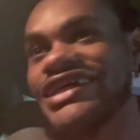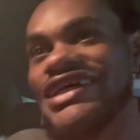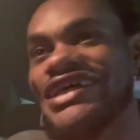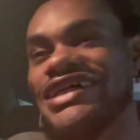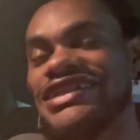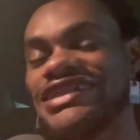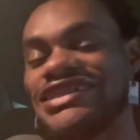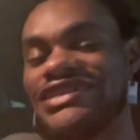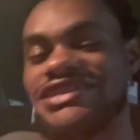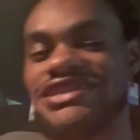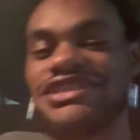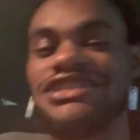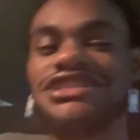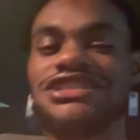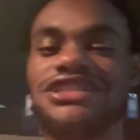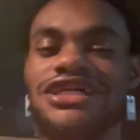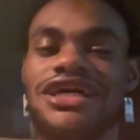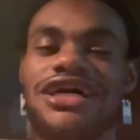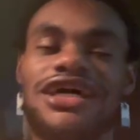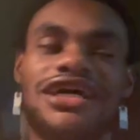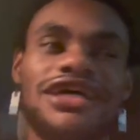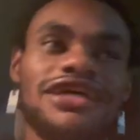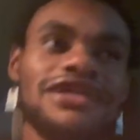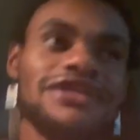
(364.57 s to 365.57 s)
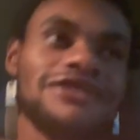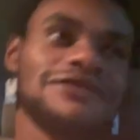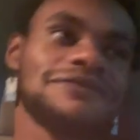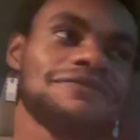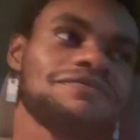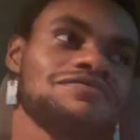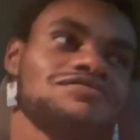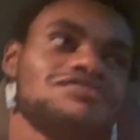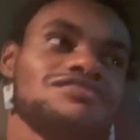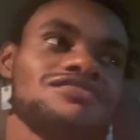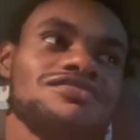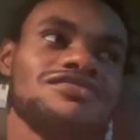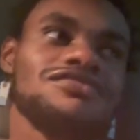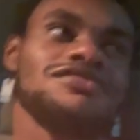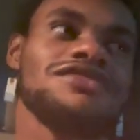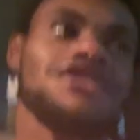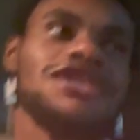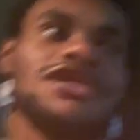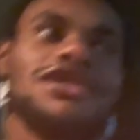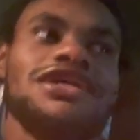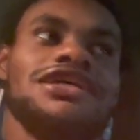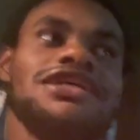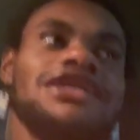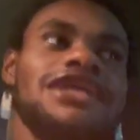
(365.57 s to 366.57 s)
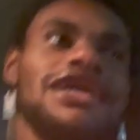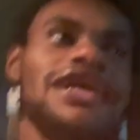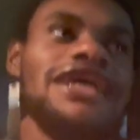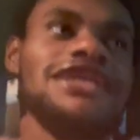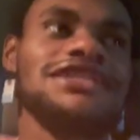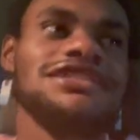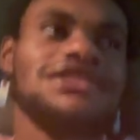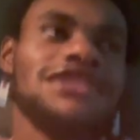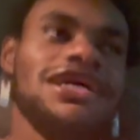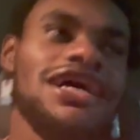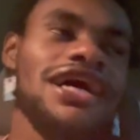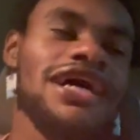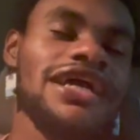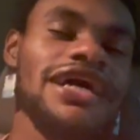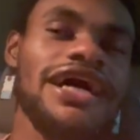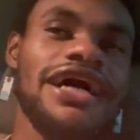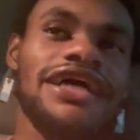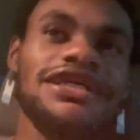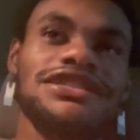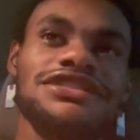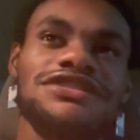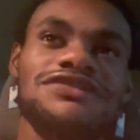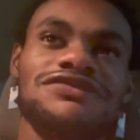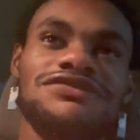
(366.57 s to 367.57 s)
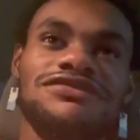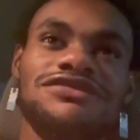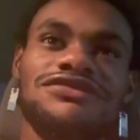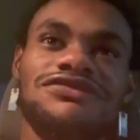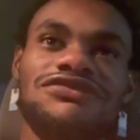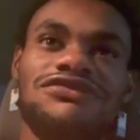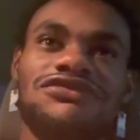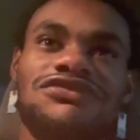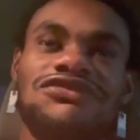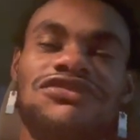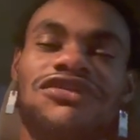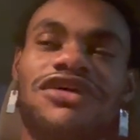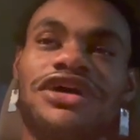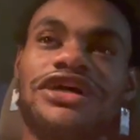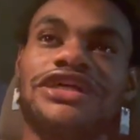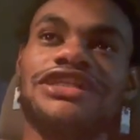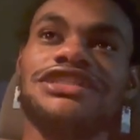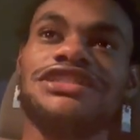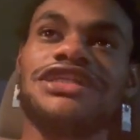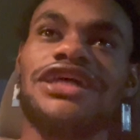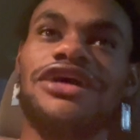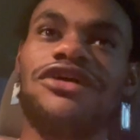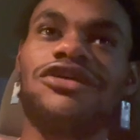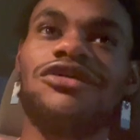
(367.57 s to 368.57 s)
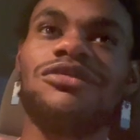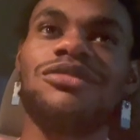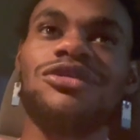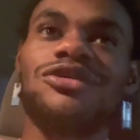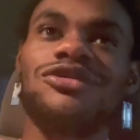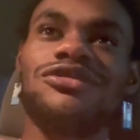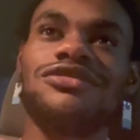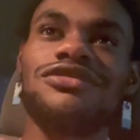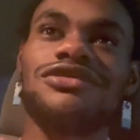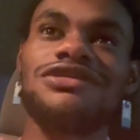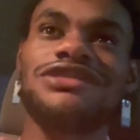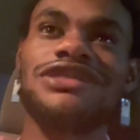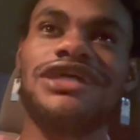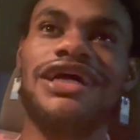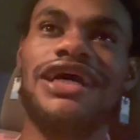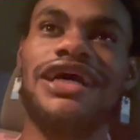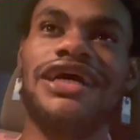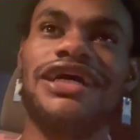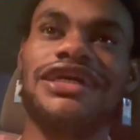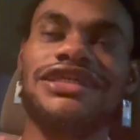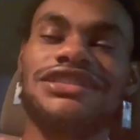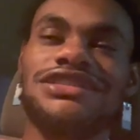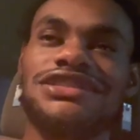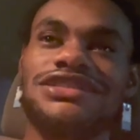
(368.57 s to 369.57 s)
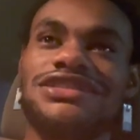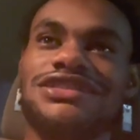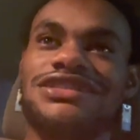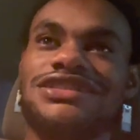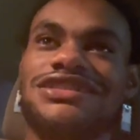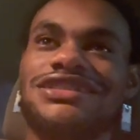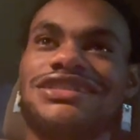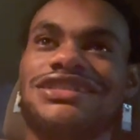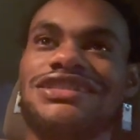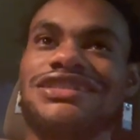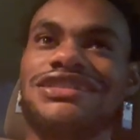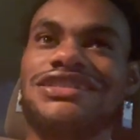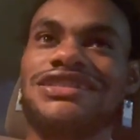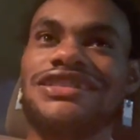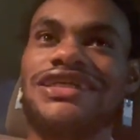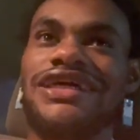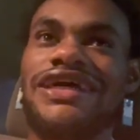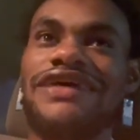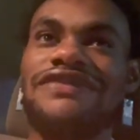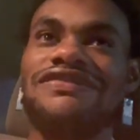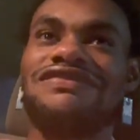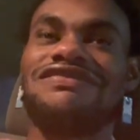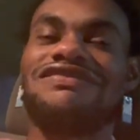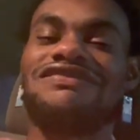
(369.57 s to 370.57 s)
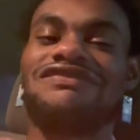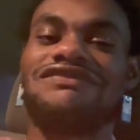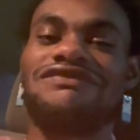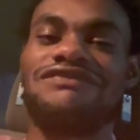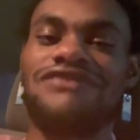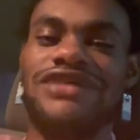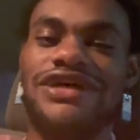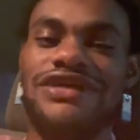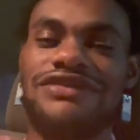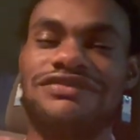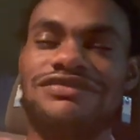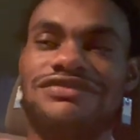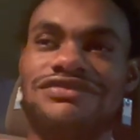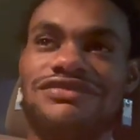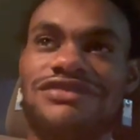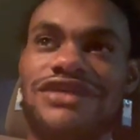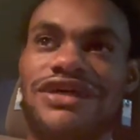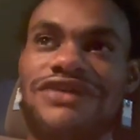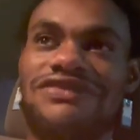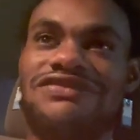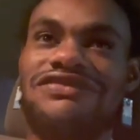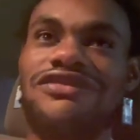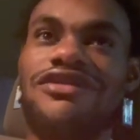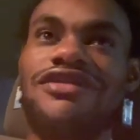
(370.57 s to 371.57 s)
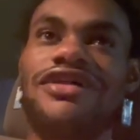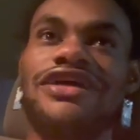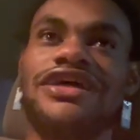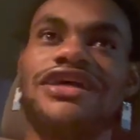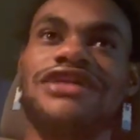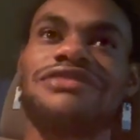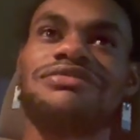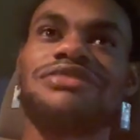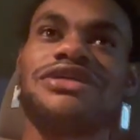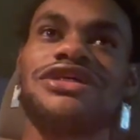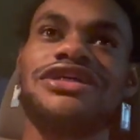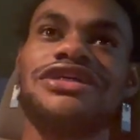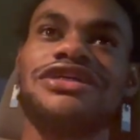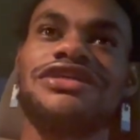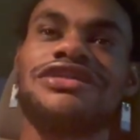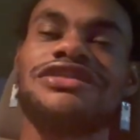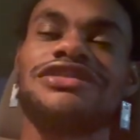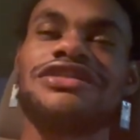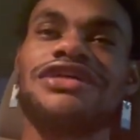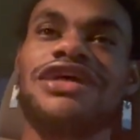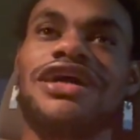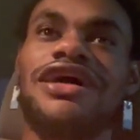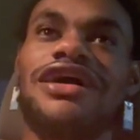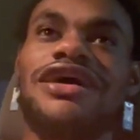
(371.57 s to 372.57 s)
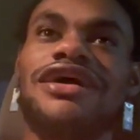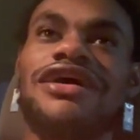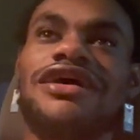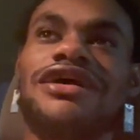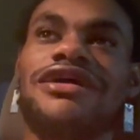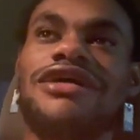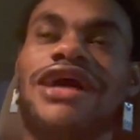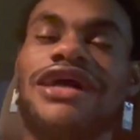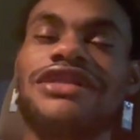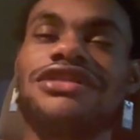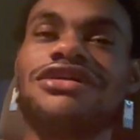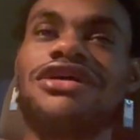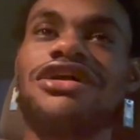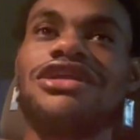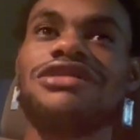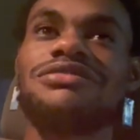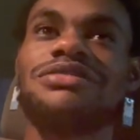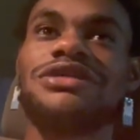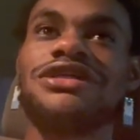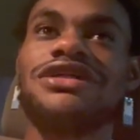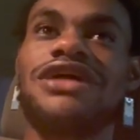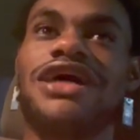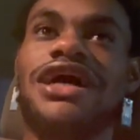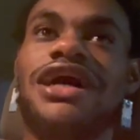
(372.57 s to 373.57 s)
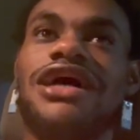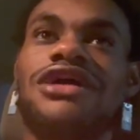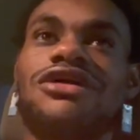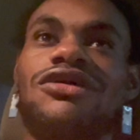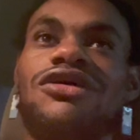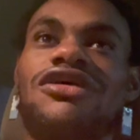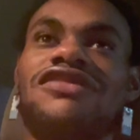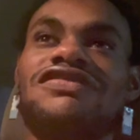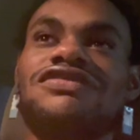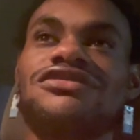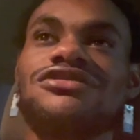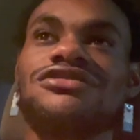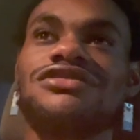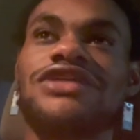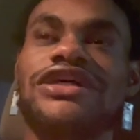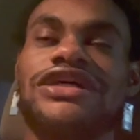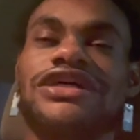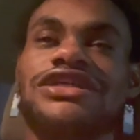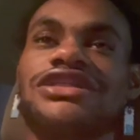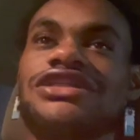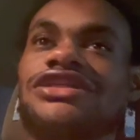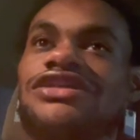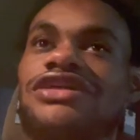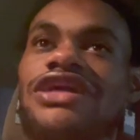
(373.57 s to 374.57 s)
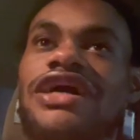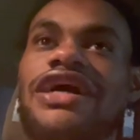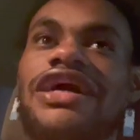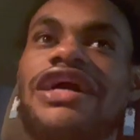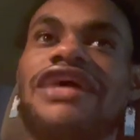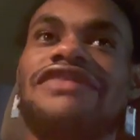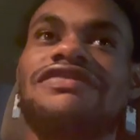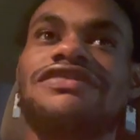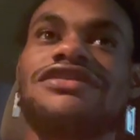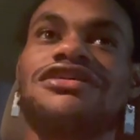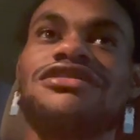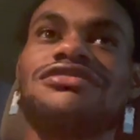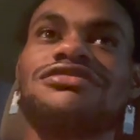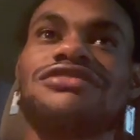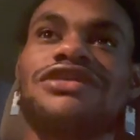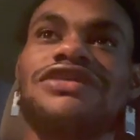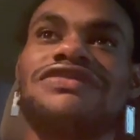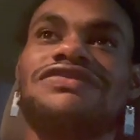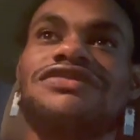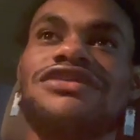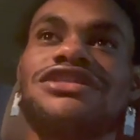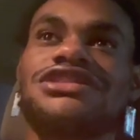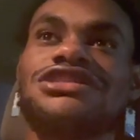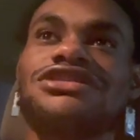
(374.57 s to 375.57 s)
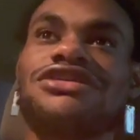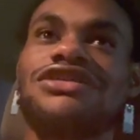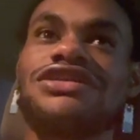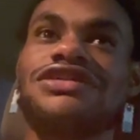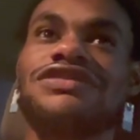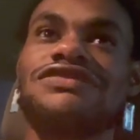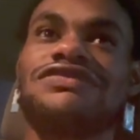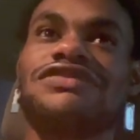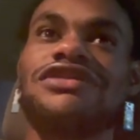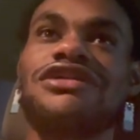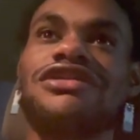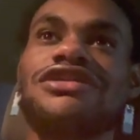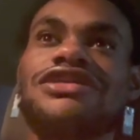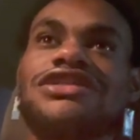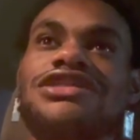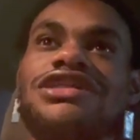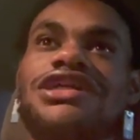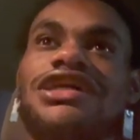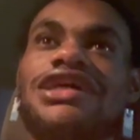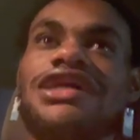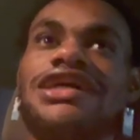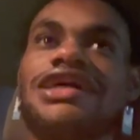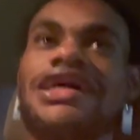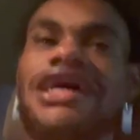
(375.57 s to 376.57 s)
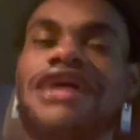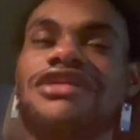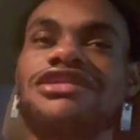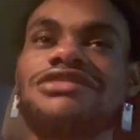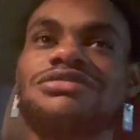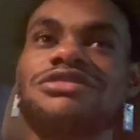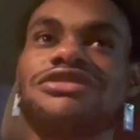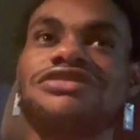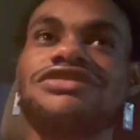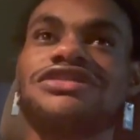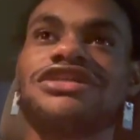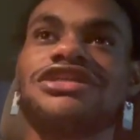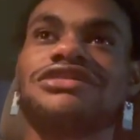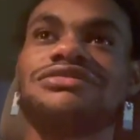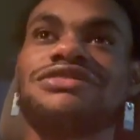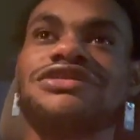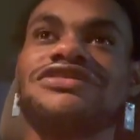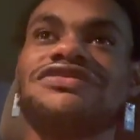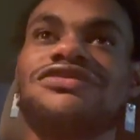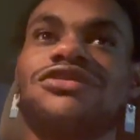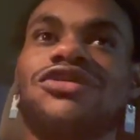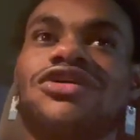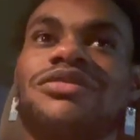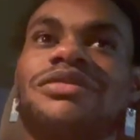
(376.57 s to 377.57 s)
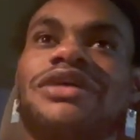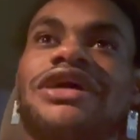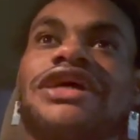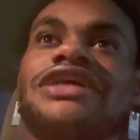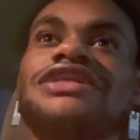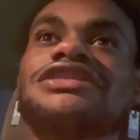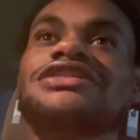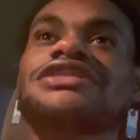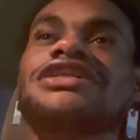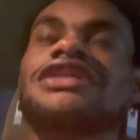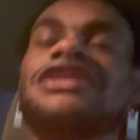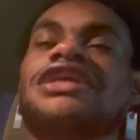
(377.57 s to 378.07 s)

the CGI is not as fucking terrible as it it it felt like it'd be. Uh, I thought it'd be god awful like a year and a half ago when they first started unveiling how this movie's going to be formatted